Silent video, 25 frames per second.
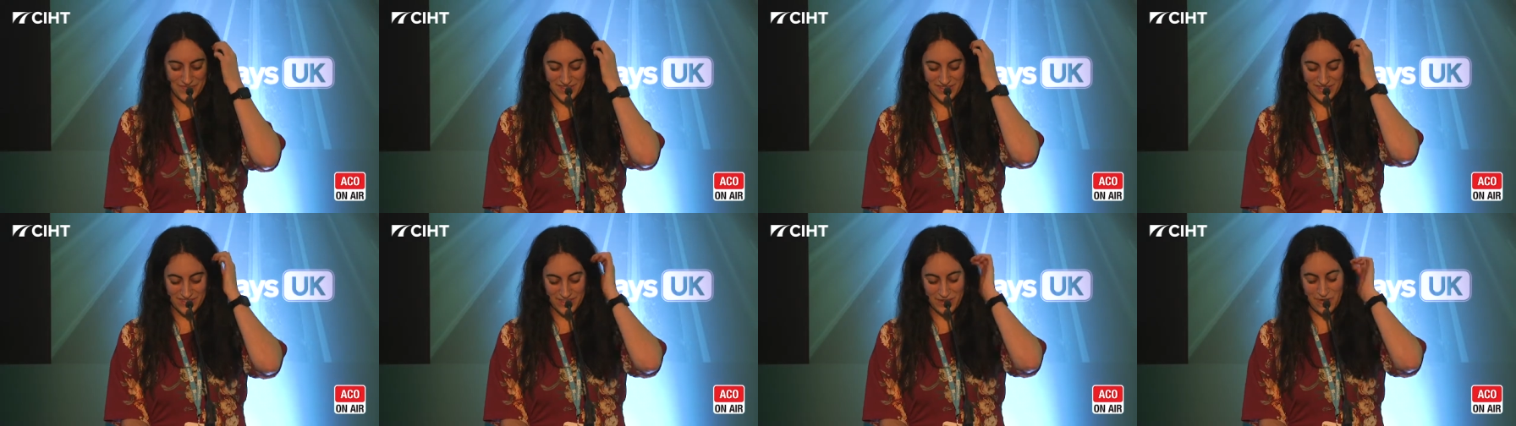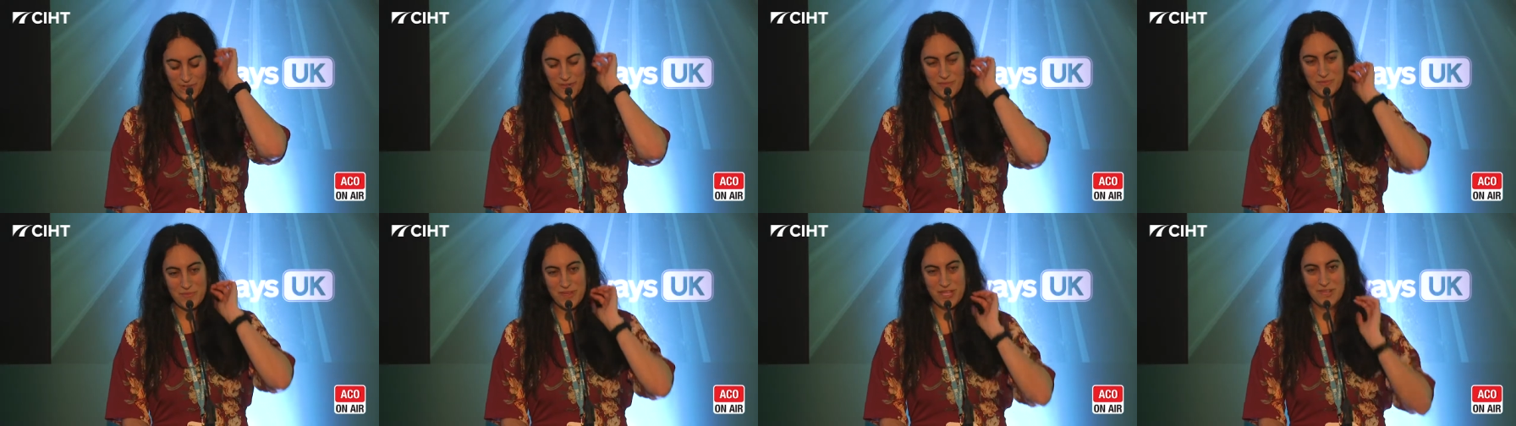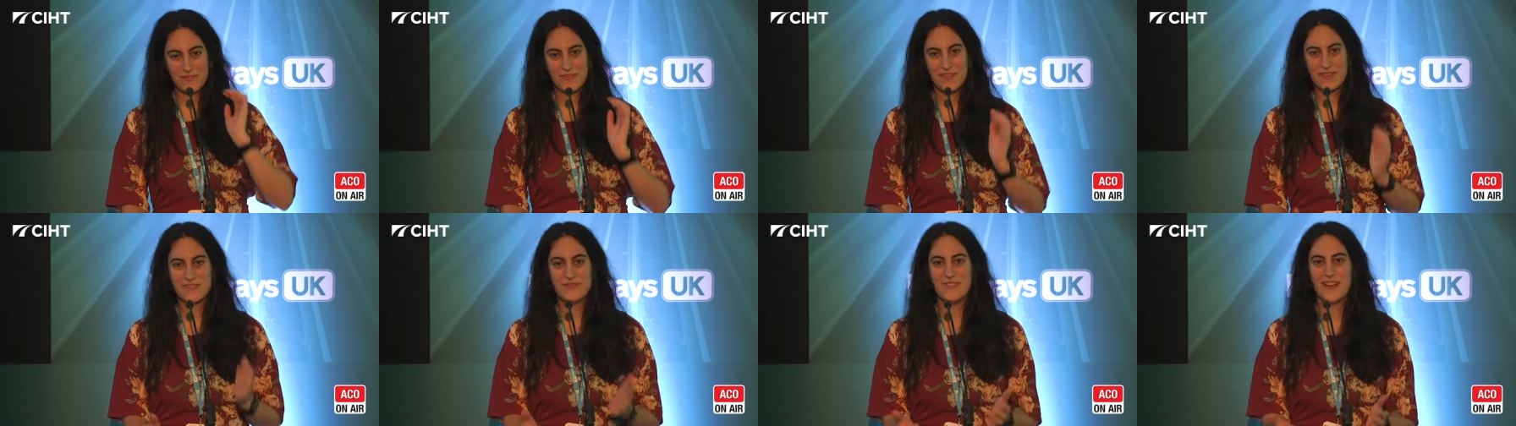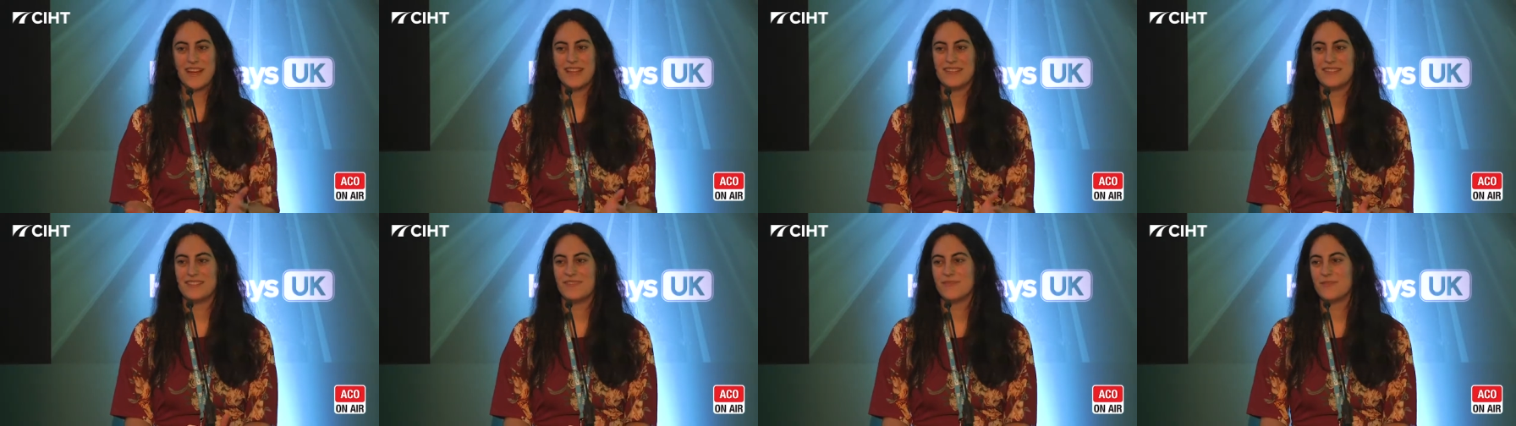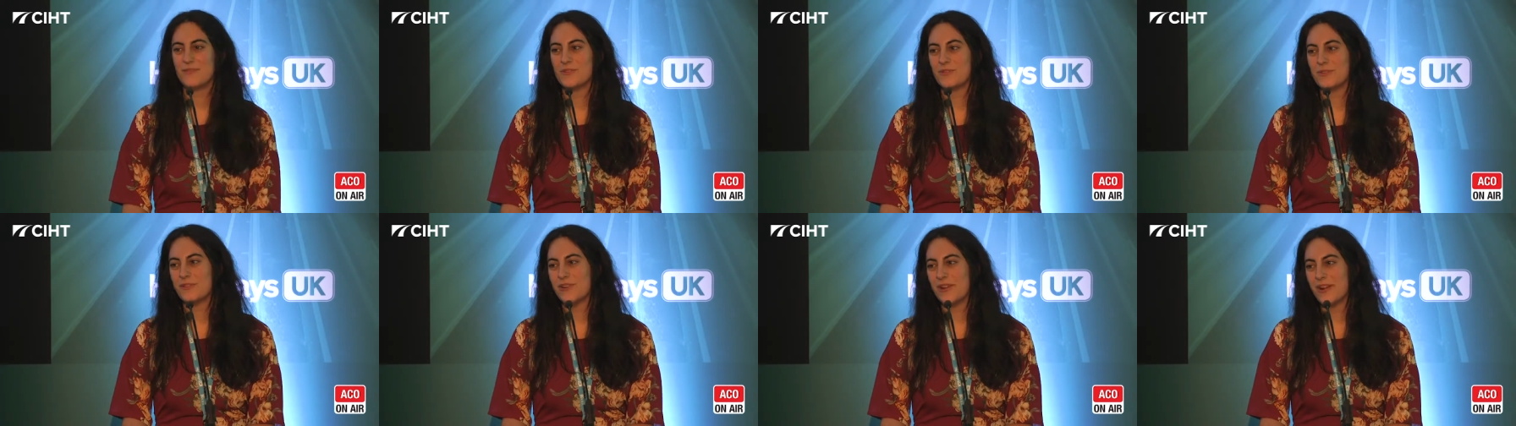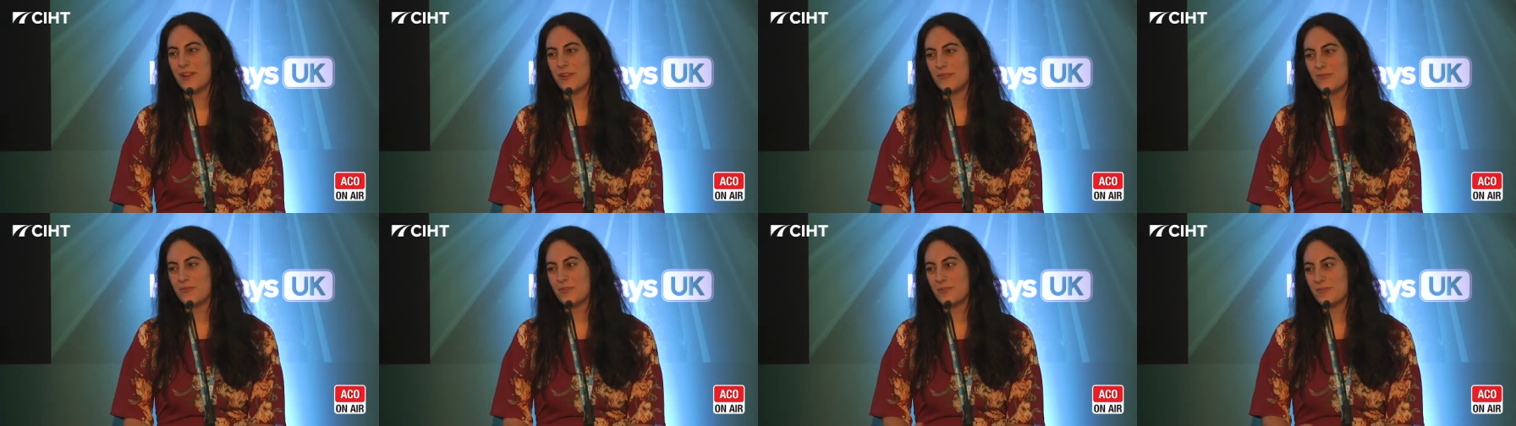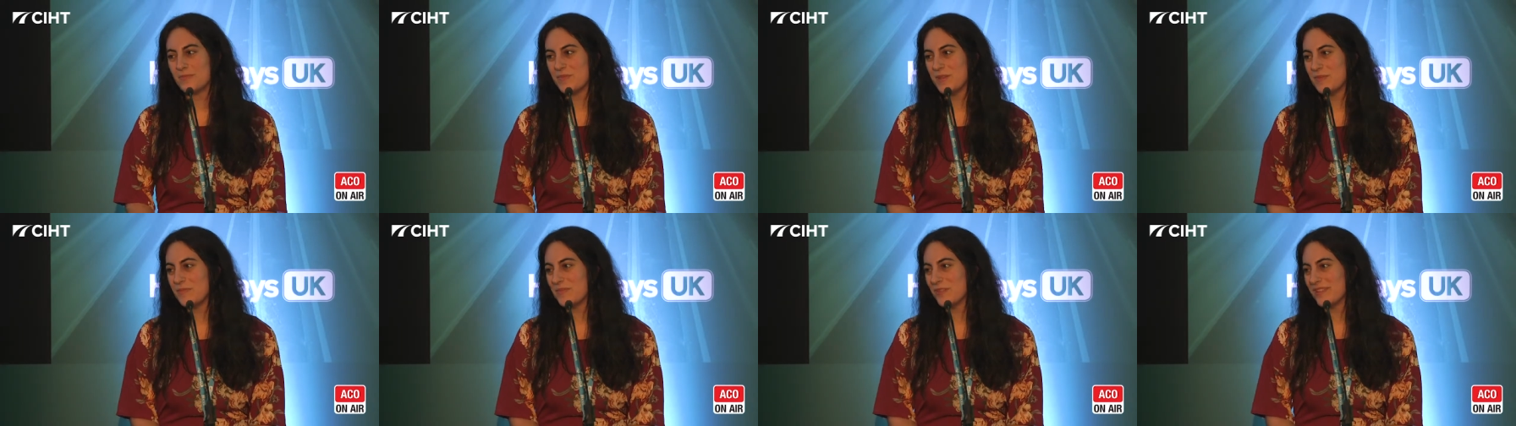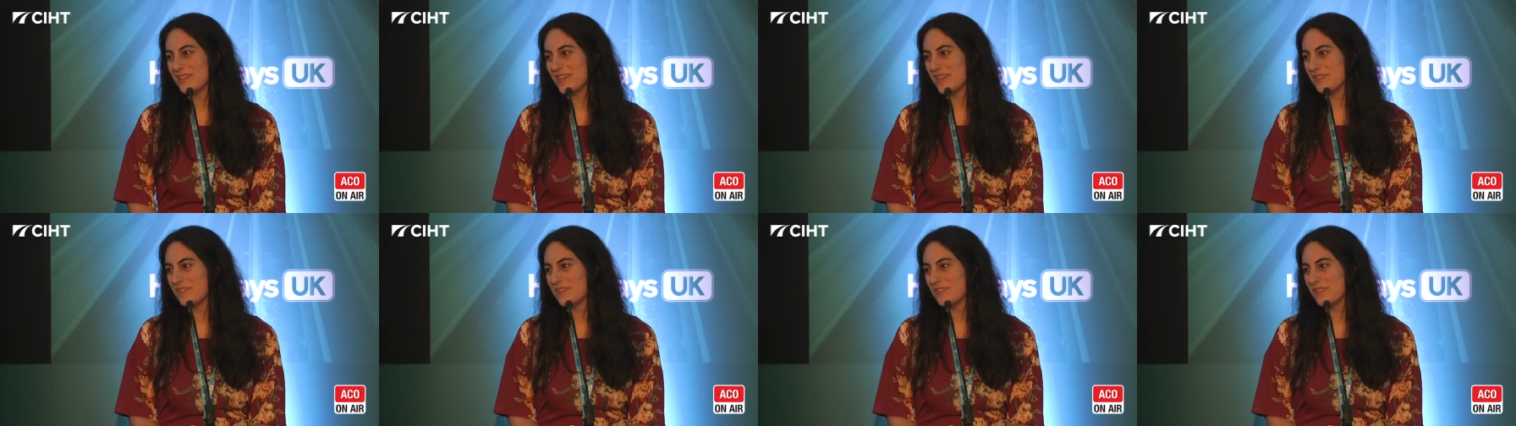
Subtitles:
So a bit of advice for people